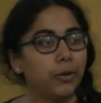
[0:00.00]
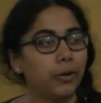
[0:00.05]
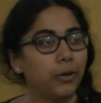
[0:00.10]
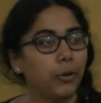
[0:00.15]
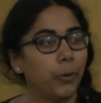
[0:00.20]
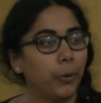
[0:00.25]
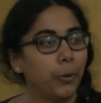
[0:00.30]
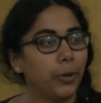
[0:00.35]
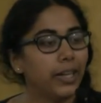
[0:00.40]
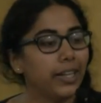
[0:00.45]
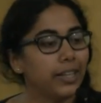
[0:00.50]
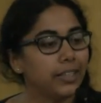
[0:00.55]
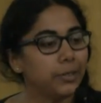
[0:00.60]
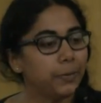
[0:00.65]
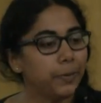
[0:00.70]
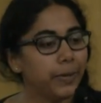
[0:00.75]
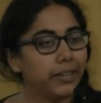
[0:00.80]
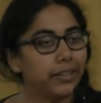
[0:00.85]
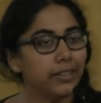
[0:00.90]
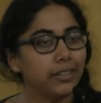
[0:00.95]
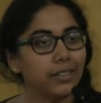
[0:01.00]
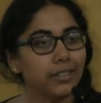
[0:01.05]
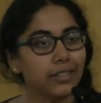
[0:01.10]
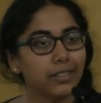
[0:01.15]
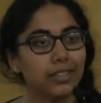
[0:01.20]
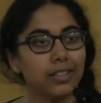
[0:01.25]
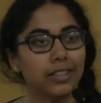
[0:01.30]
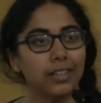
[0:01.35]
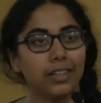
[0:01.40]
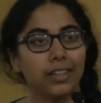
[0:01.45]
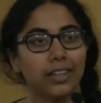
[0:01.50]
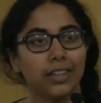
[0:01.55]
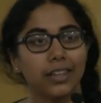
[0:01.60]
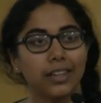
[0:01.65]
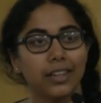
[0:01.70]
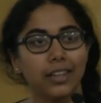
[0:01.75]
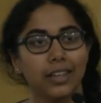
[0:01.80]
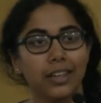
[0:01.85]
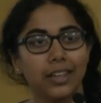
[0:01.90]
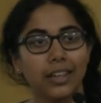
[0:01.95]
coding experience?
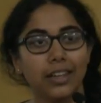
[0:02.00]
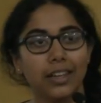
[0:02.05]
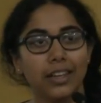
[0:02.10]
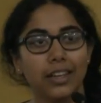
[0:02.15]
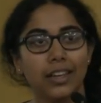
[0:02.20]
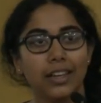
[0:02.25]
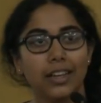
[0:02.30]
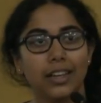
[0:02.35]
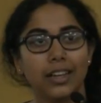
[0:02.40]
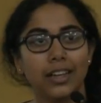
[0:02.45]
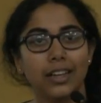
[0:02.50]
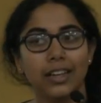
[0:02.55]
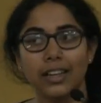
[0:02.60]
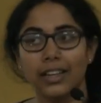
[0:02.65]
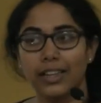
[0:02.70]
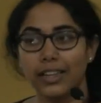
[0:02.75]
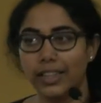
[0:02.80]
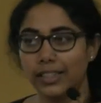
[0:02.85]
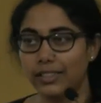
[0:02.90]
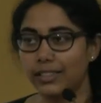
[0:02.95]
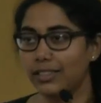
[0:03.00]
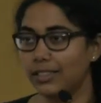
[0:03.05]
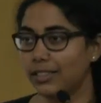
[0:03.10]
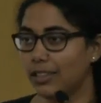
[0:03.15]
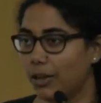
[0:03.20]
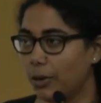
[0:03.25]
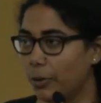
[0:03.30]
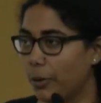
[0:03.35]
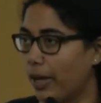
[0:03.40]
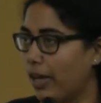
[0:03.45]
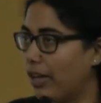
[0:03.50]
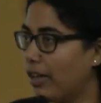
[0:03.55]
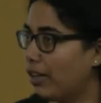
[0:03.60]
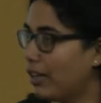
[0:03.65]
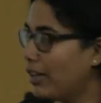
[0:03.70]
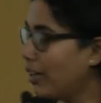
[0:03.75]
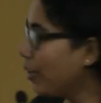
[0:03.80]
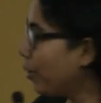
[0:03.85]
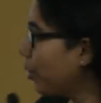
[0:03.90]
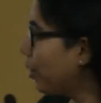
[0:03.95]
Yes. Okay.
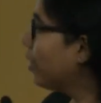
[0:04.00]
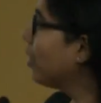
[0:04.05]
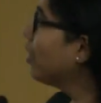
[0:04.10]
Good.